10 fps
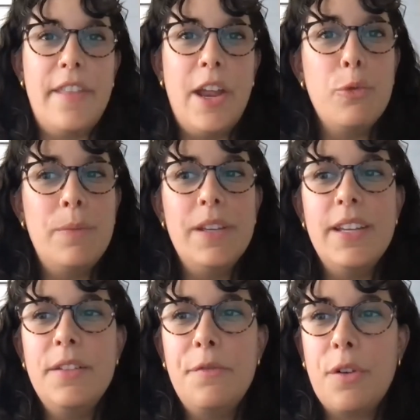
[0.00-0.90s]
that would
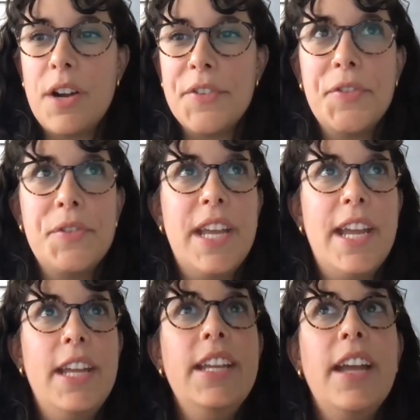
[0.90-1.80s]
be it for us
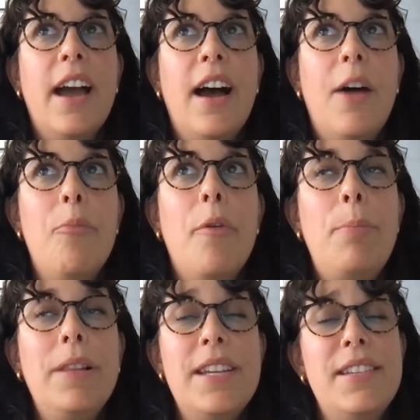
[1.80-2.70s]
today.
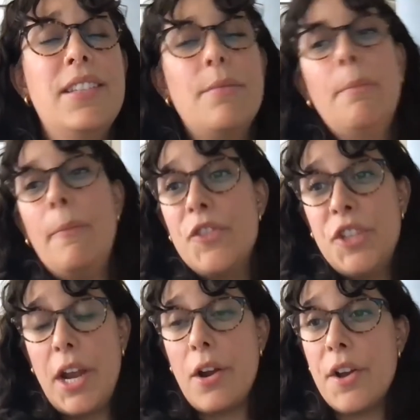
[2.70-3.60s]
Please
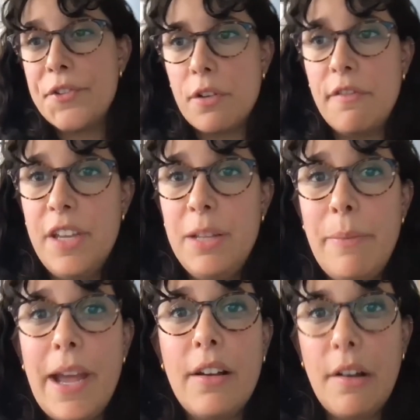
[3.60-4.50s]
share us your
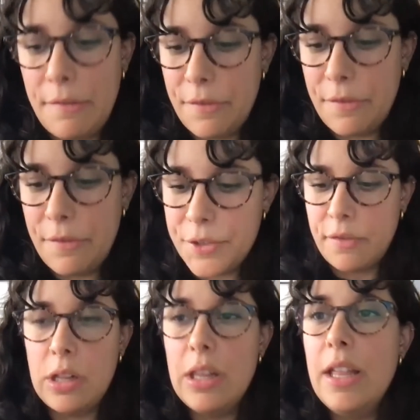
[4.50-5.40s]
feedback. First of
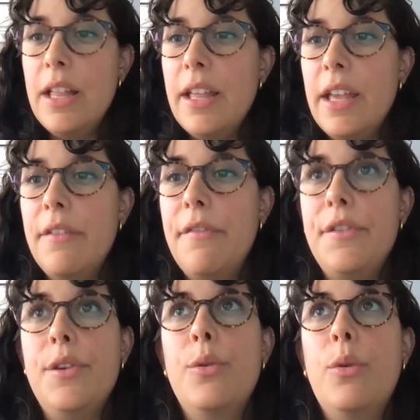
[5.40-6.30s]
all, if
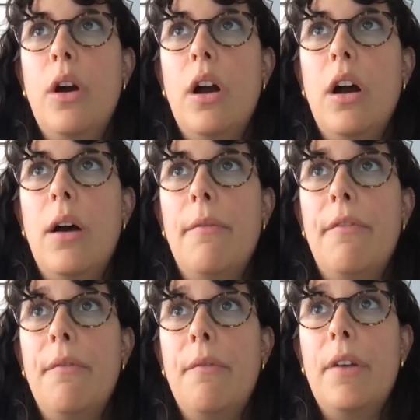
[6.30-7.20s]
you
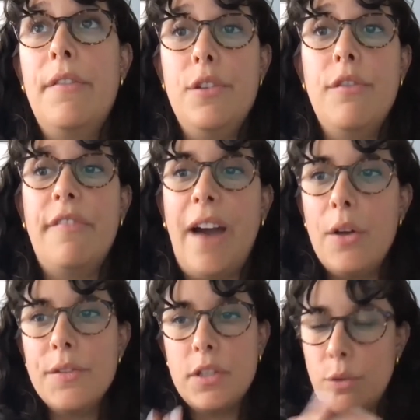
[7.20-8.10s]

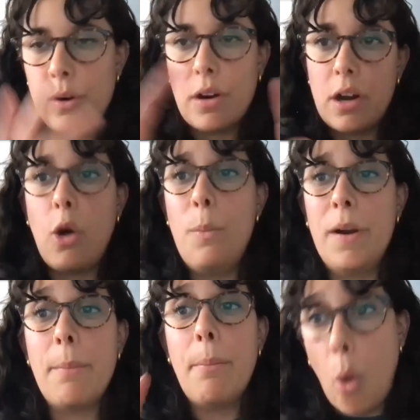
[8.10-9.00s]
found, so we're gonna
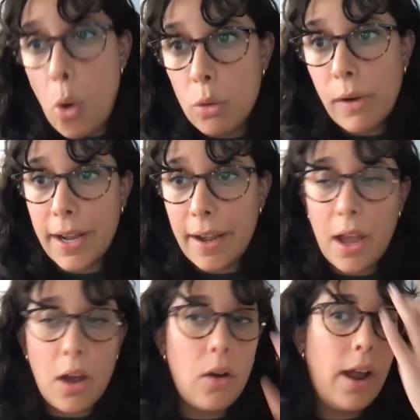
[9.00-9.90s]
open a poll right
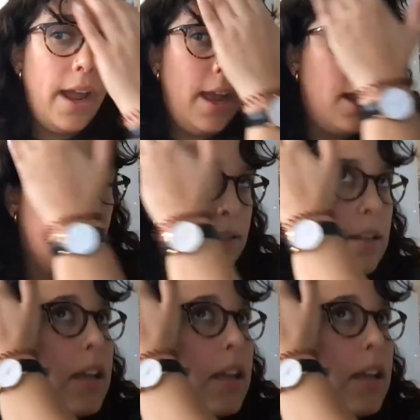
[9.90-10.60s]
now, and